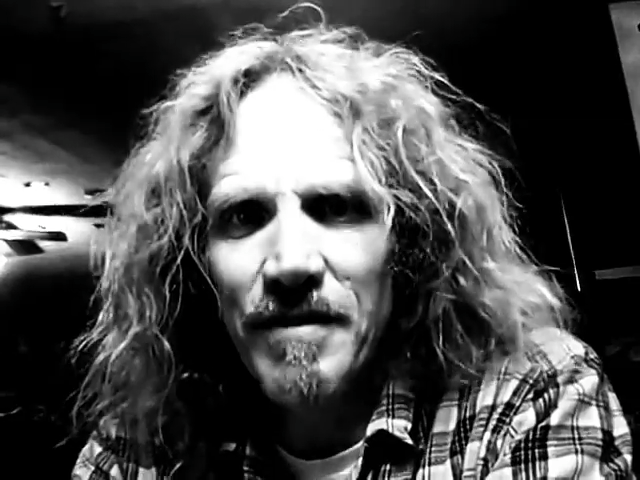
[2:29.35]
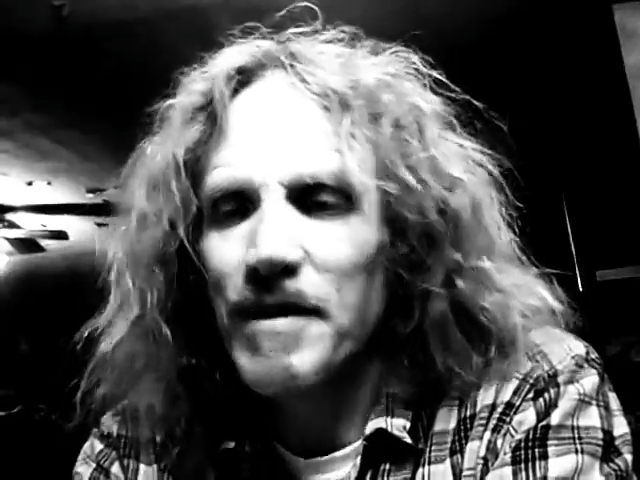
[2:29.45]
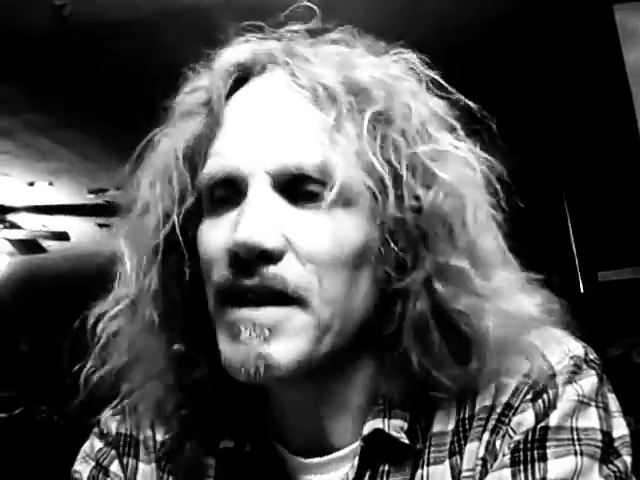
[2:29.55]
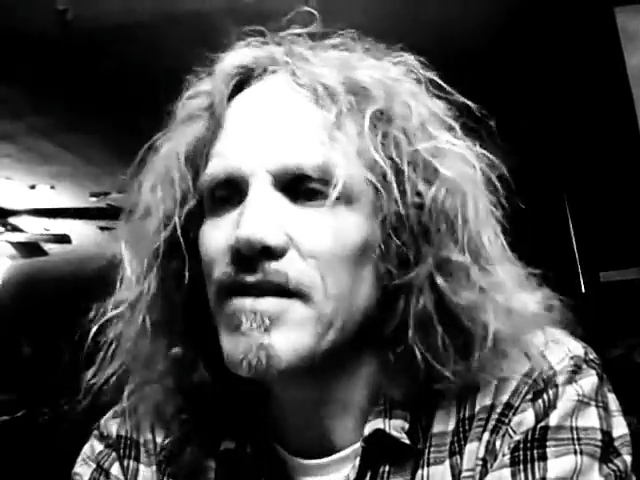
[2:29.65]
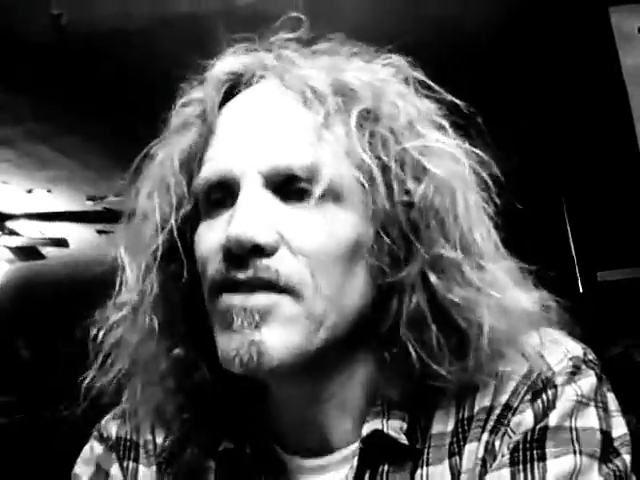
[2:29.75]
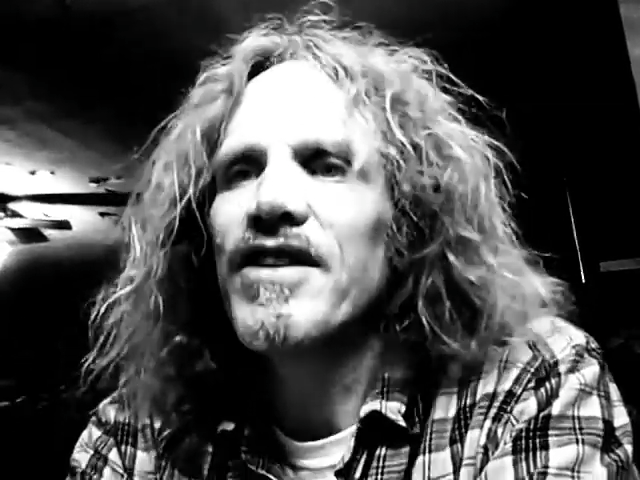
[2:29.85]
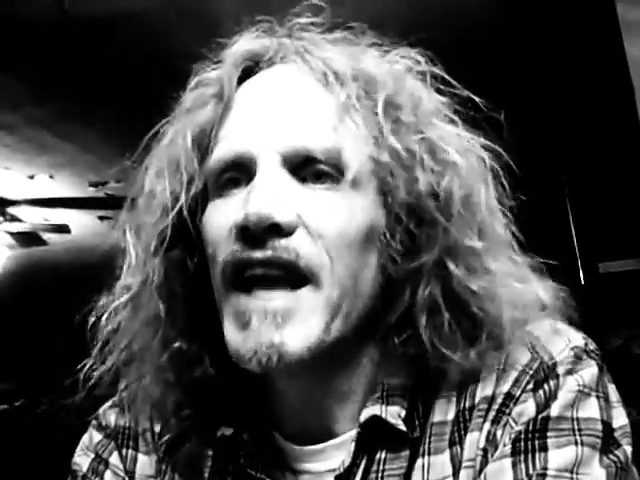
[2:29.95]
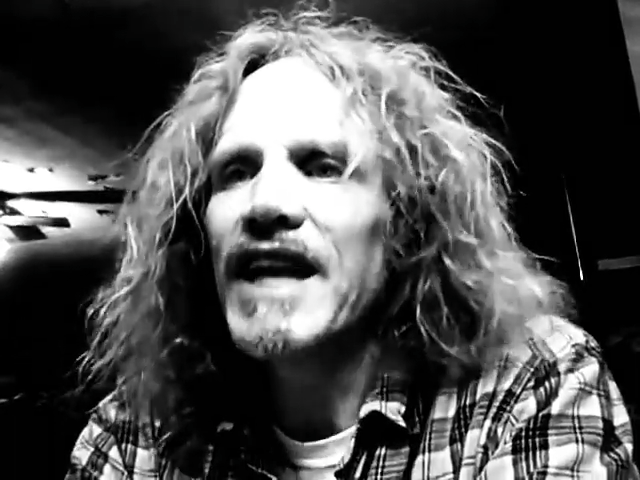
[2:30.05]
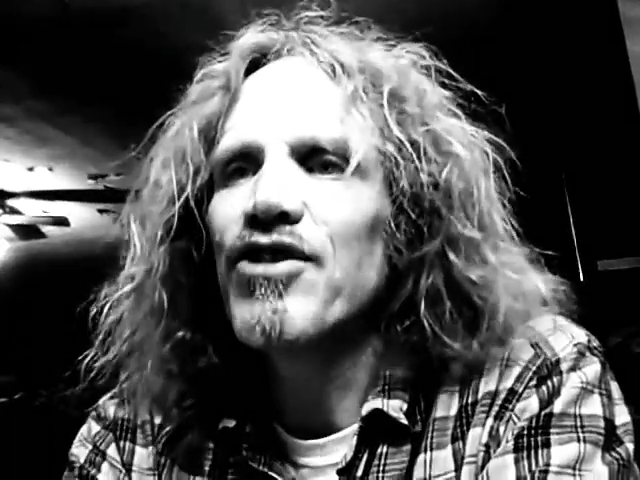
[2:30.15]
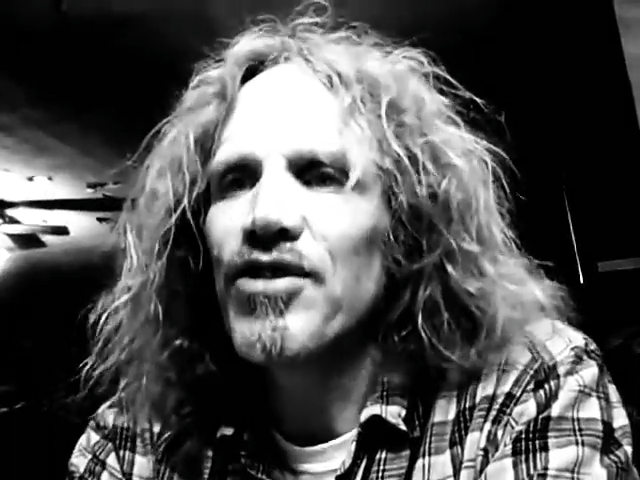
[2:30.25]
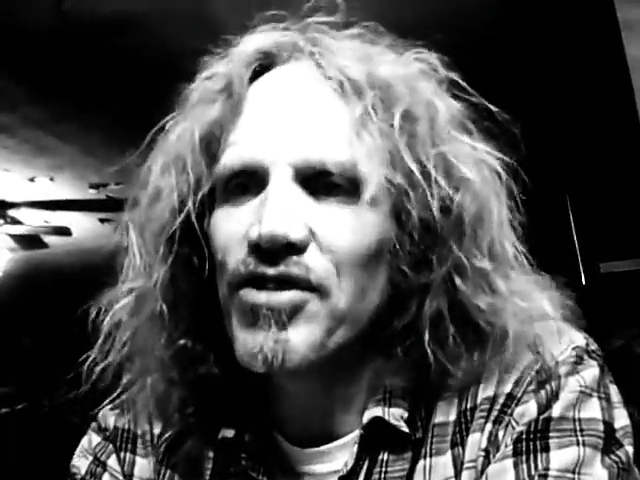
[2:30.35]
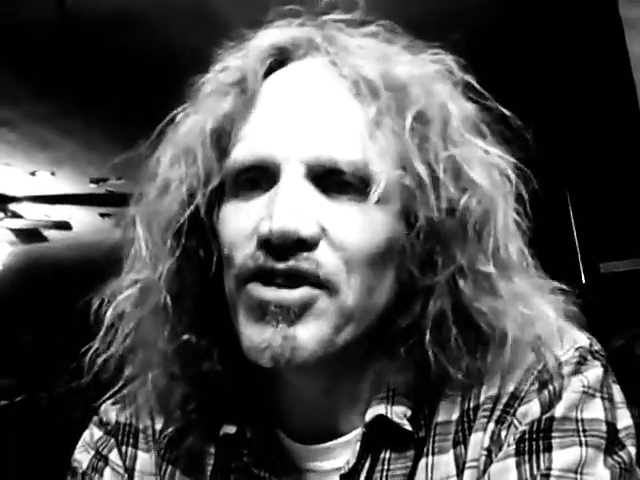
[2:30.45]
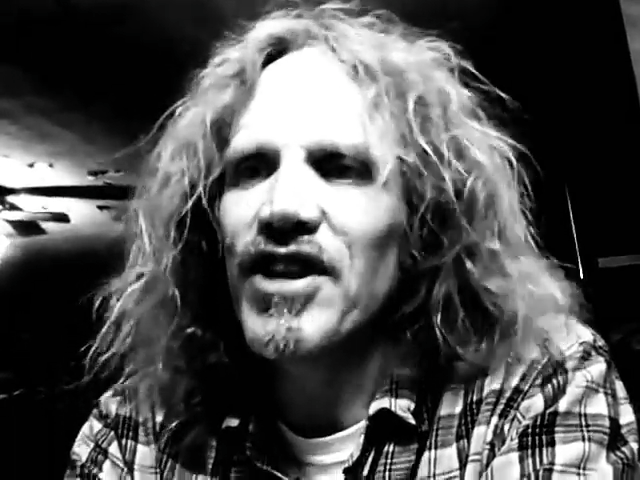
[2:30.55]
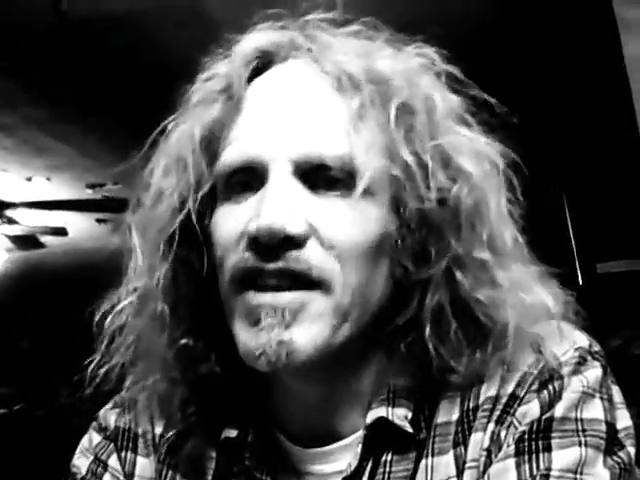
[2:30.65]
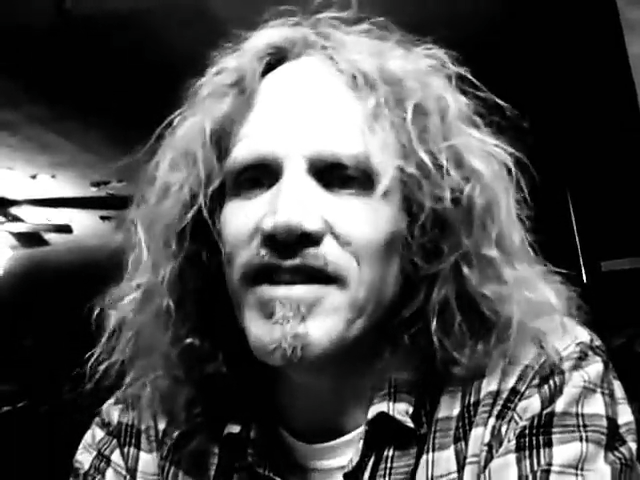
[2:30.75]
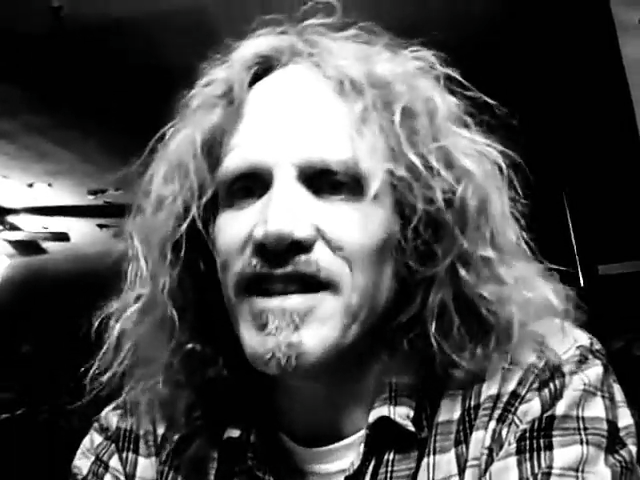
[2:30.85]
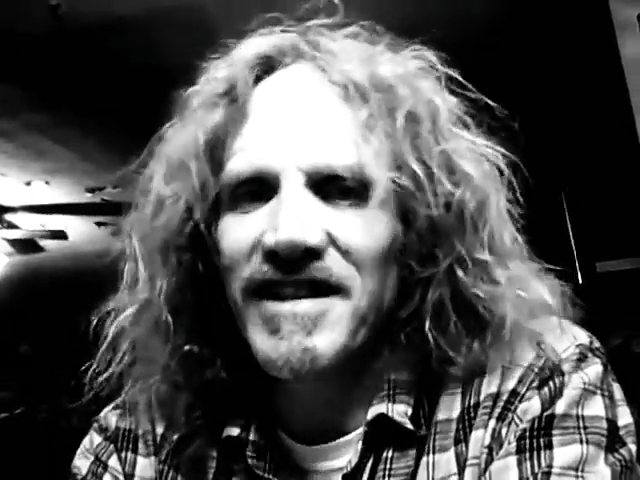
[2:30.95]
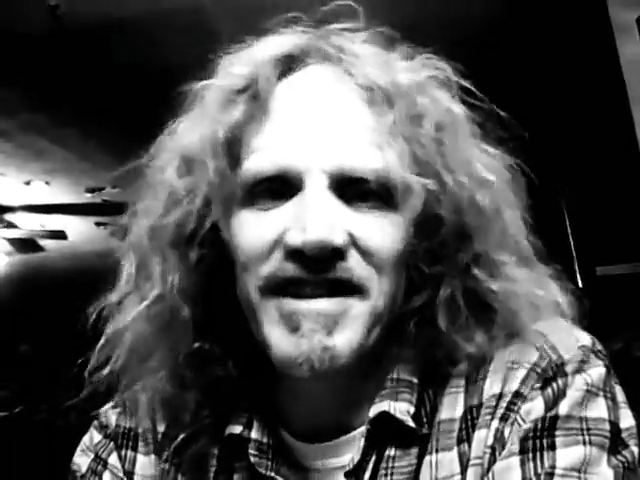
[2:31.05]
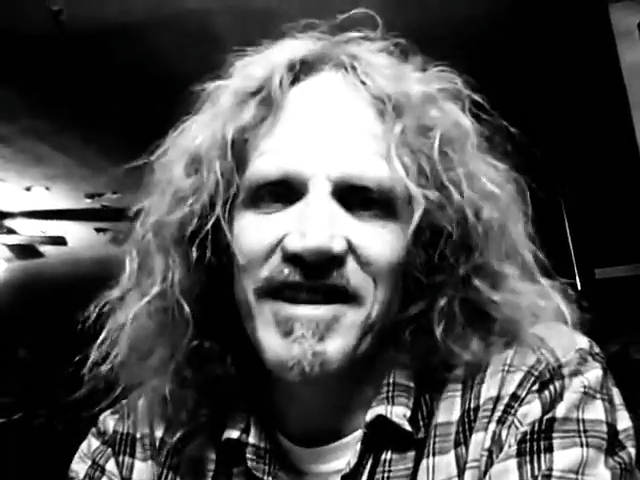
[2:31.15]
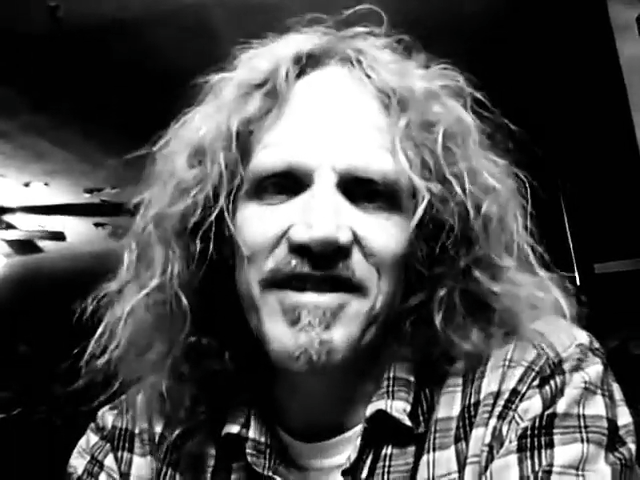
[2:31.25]
because nature's
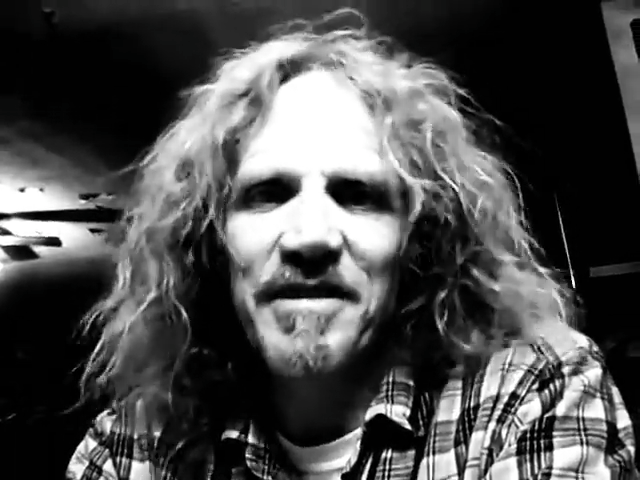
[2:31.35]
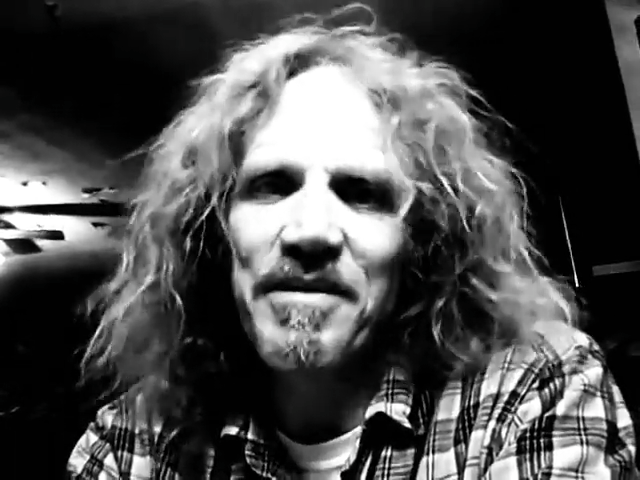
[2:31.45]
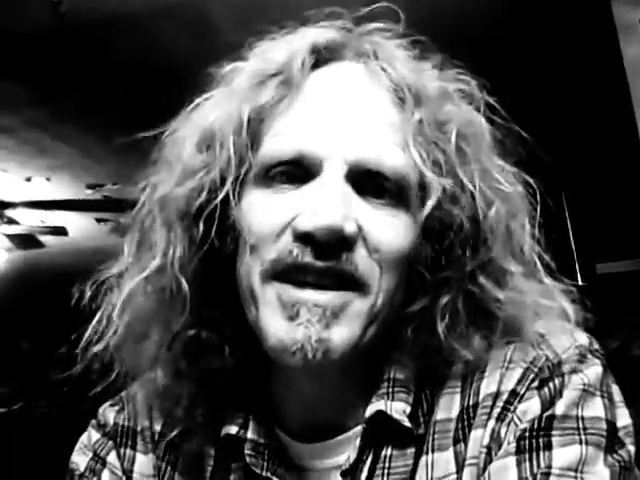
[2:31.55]
justice system